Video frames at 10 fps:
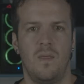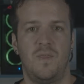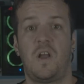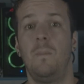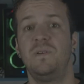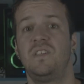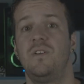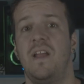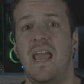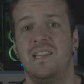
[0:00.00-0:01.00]
The compass in
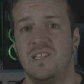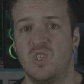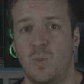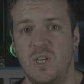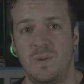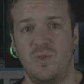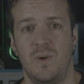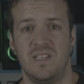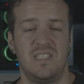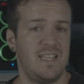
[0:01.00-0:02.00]
your hand can switch
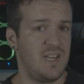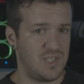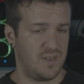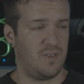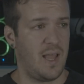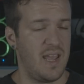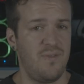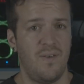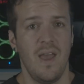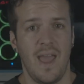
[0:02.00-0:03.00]
between stages of
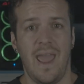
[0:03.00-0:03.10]
life